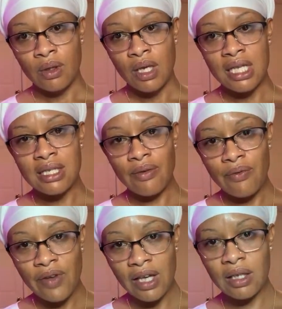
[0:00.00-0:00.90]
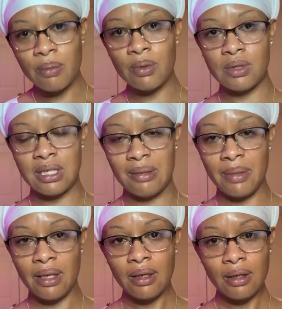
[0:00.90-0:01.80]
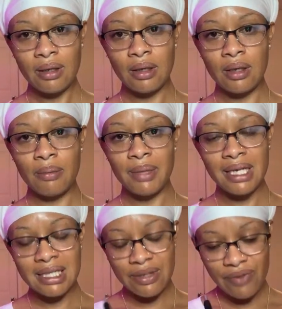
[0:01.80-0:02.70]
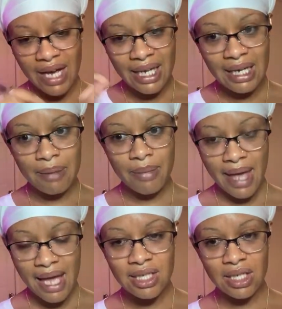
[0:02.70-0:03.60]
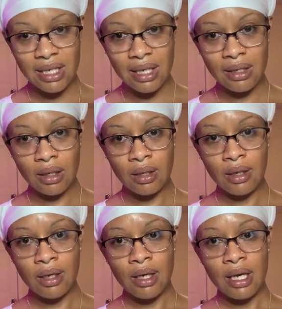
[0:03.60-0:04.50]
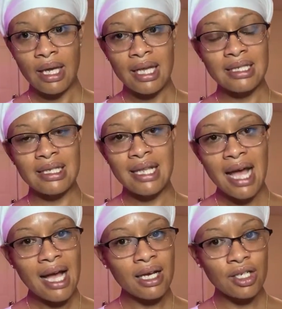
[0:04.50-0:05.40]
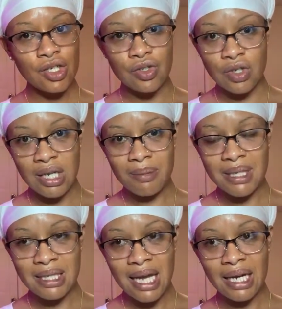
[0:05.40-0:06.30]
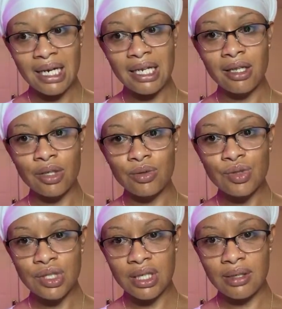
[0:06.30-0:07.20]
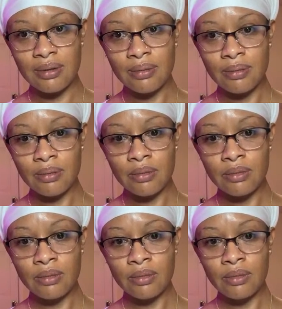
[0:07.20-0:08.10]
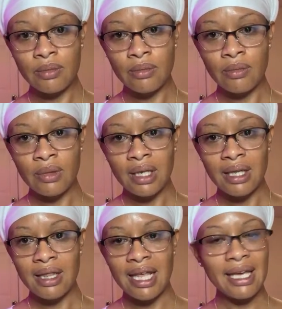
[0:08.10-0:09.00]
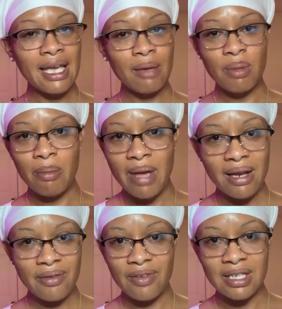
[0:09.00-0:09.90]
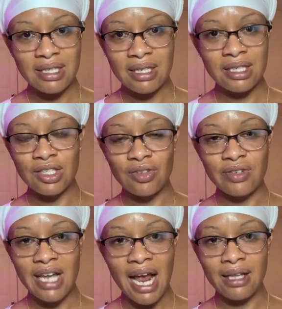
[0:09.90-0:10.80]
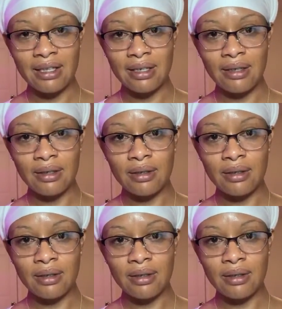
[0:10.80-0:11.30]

is available to me. Because if I can imagine it, it's not a dream, it's not an illusion that can't be manifested into reality.